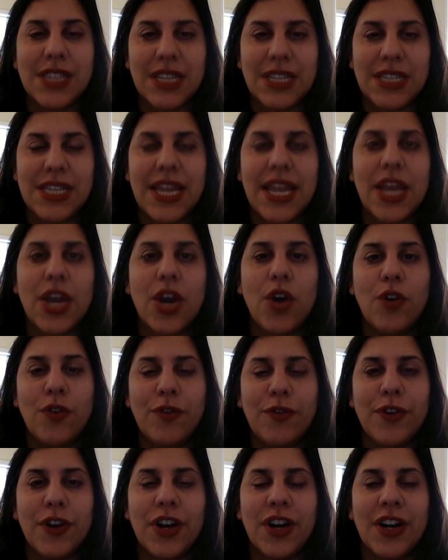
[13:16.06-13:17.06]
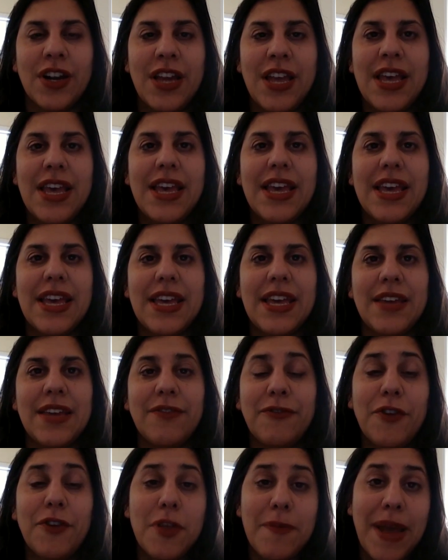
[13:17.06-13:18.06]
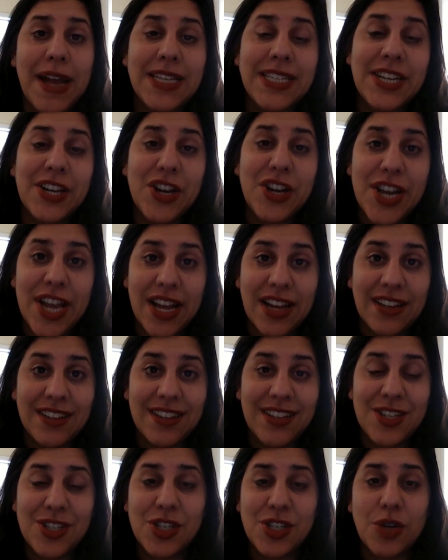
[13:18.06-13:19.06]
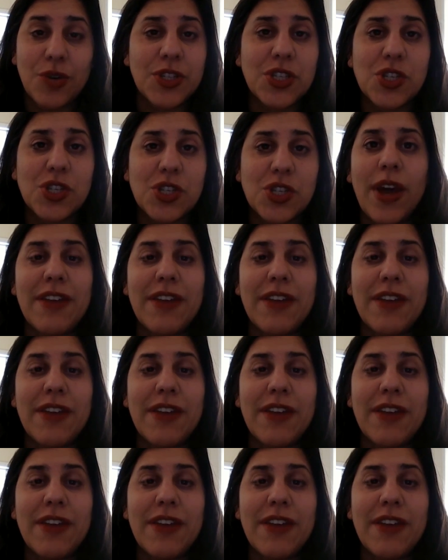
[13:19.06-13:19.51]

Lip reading: can take over it for the bacteria. So it's quite